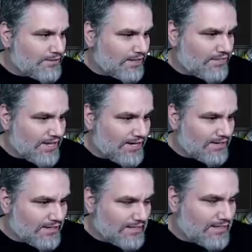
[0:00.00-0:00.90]
do the
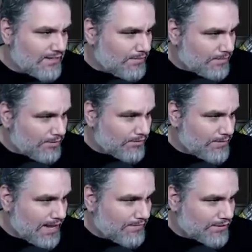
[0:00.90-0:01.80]
thing. Oh, I'm going to be real
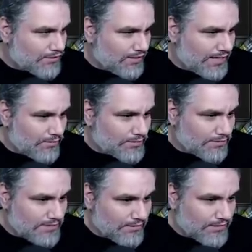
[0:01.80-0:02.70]
mad if I draw land, which
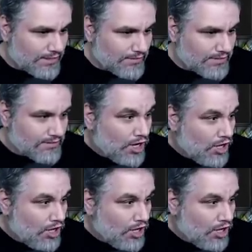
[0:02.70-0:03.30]
I'm definitely going...